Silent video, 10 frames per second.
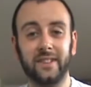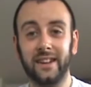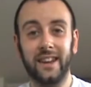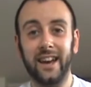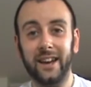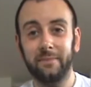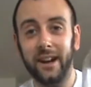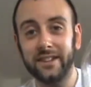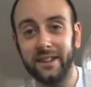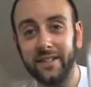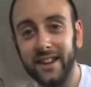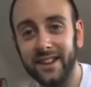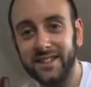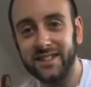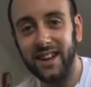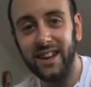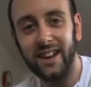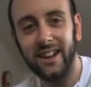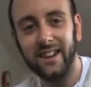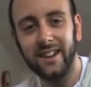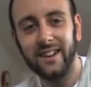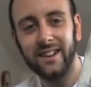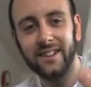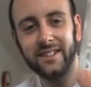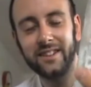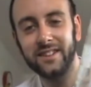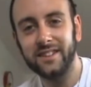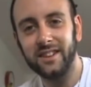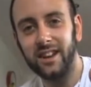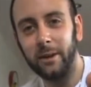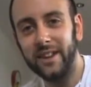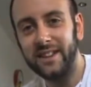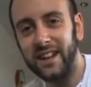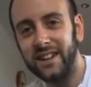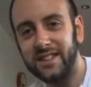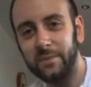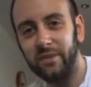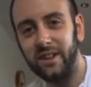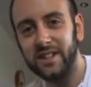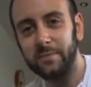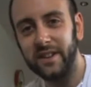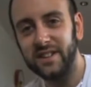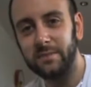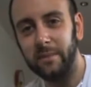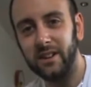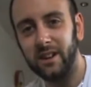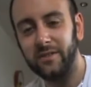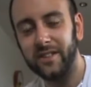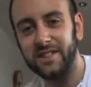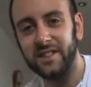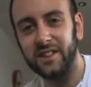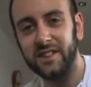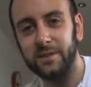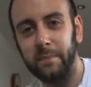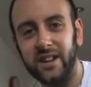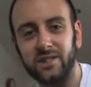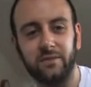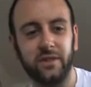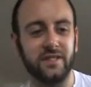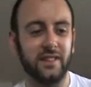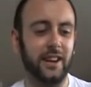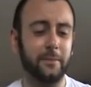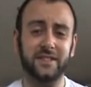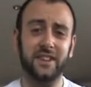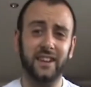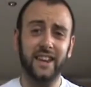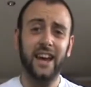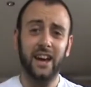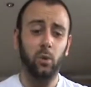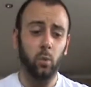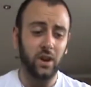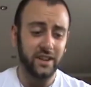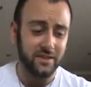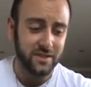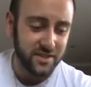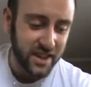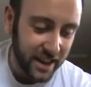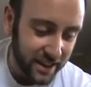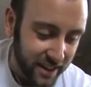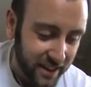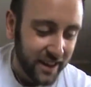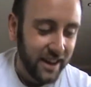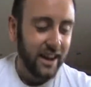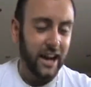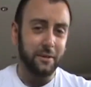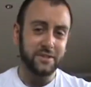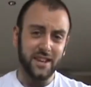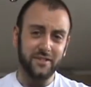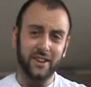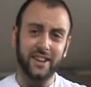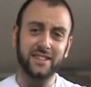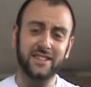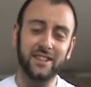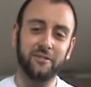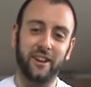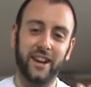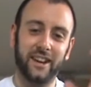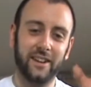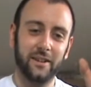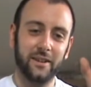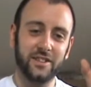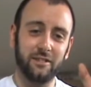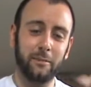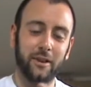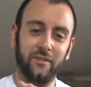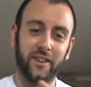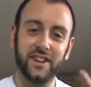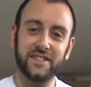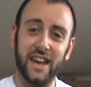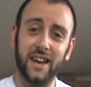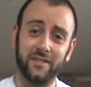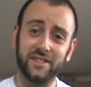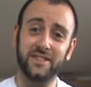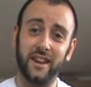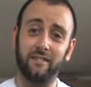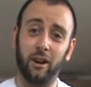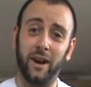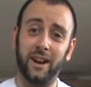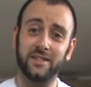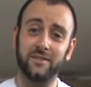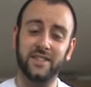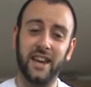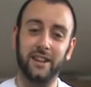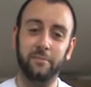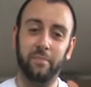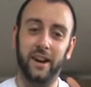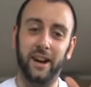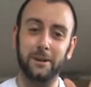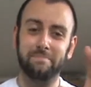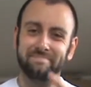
Yeah, I don't think it's going to come in as any surprise, but Smirnoff Cider's Passion Fruit and Lime is going to get a 1 out of 10. I was even considering doing my first ever 0 out of 10, but